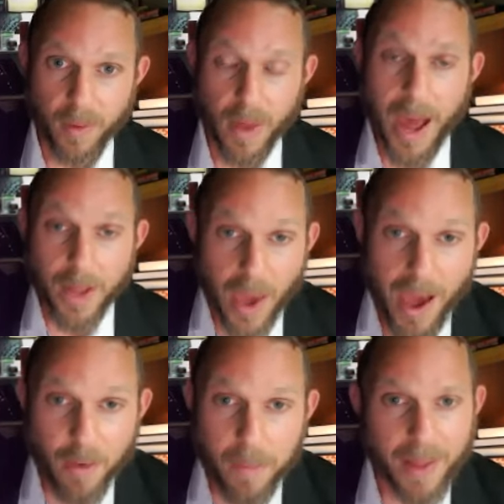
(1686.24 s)
And you have
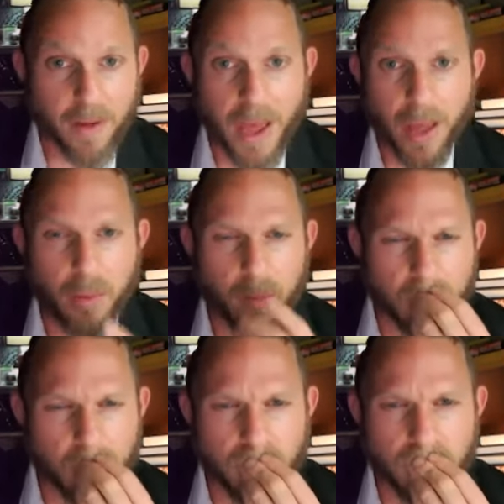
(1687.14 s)
a bite of cake,
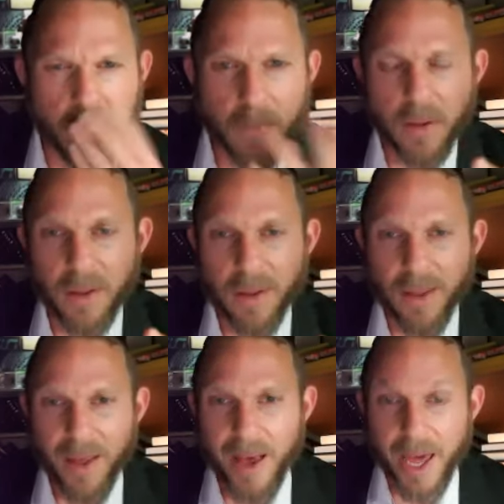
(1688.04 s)
and
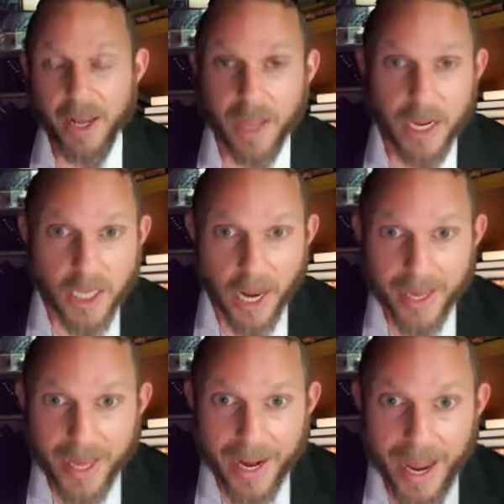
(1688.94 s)
it tastes like
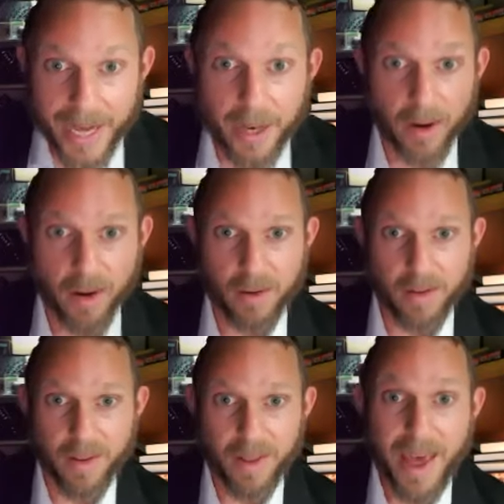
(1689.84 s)
Gan Eden.
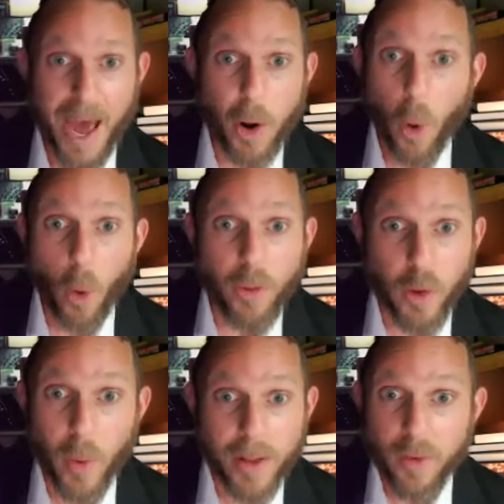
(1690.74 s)
And all that you
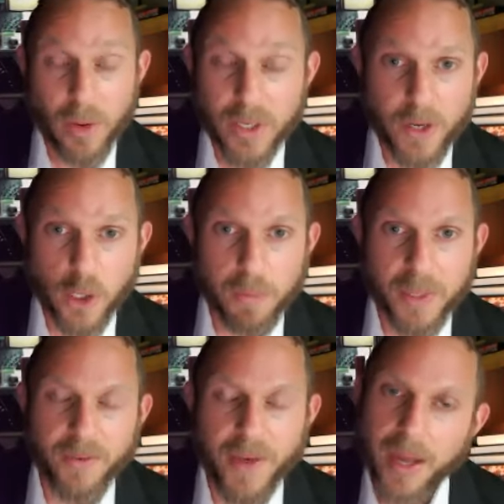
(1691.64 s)
want to do is finish the piece
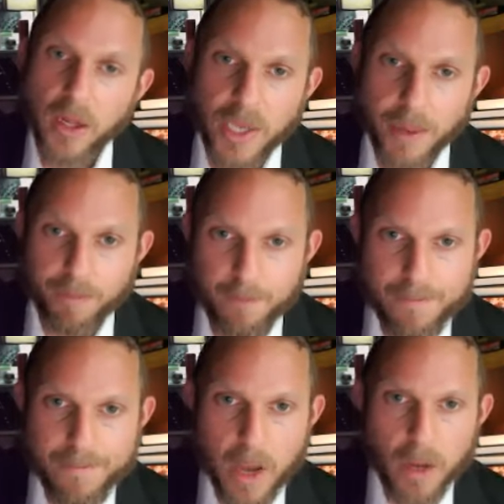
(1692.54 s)
of cake, and you say,
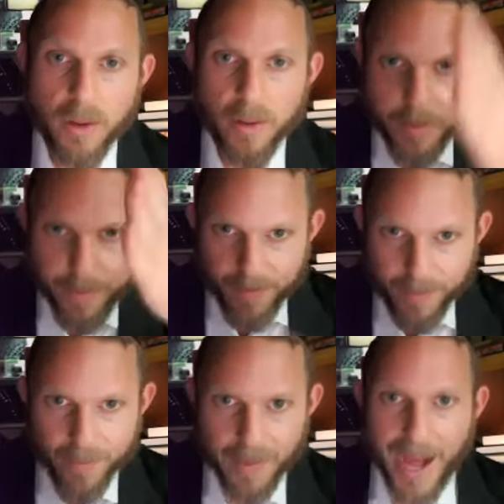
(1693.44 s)

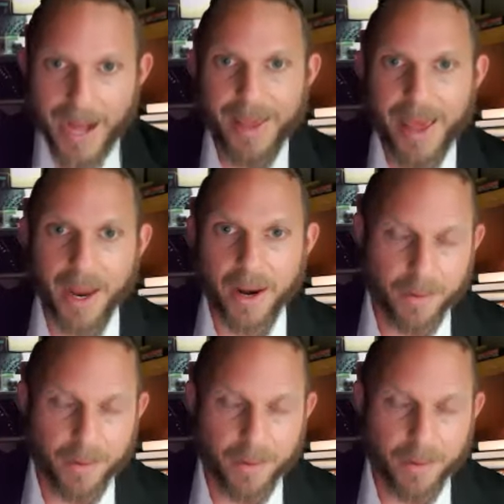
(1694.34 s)
Ad kan.